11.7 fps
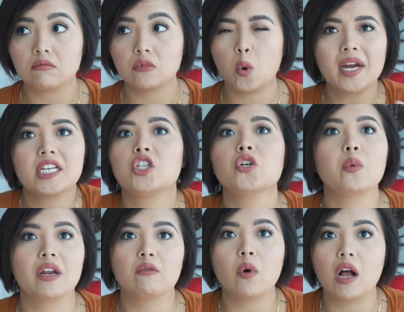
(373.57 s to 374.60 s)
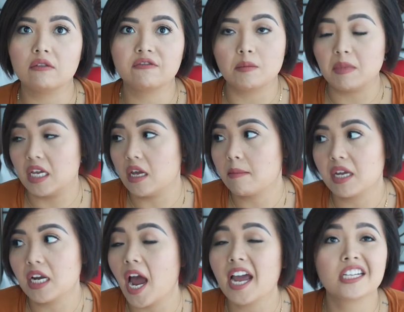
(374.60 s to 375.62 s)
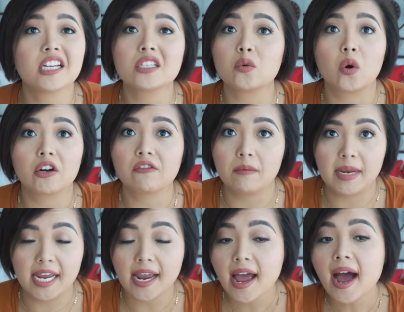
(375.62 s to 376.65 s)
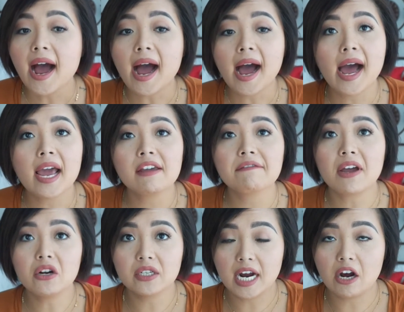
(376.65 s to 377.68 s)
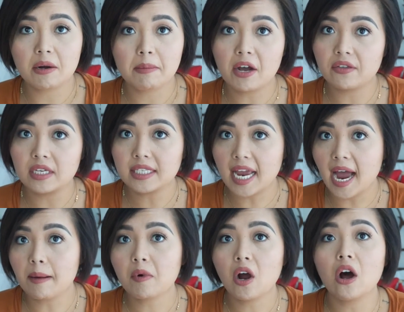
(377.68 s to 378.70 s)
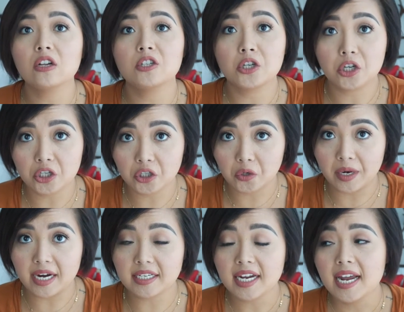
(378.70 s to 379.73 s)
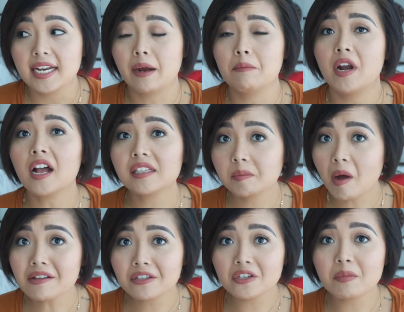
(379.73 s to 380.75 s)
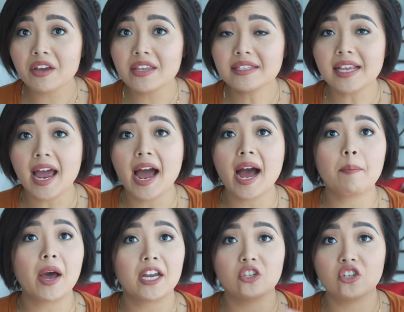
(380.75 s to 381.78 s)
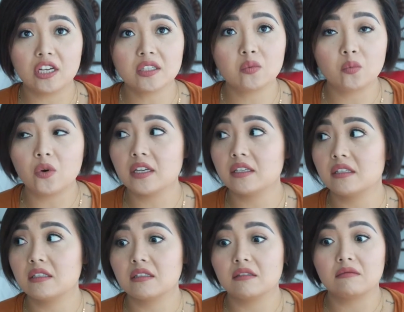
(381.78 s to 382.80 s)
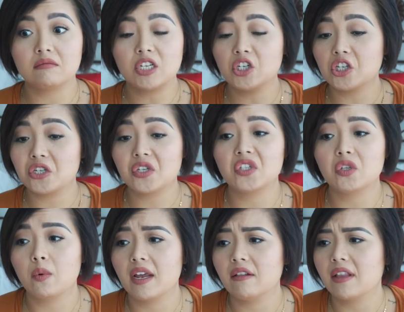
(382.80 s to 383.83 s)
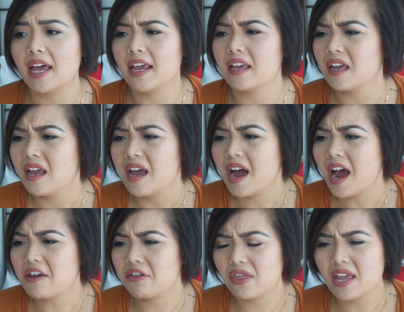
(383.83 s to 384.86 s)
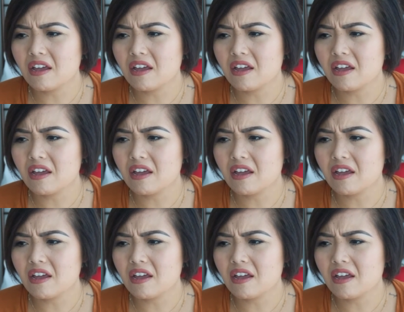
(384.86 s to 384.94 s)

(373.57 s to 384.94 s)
quite do it well for me. I mean, it doesn't work for me. I found out about this app called NurseGrid. Now, I'm not sponsored by this app. I just was introduced to it like, I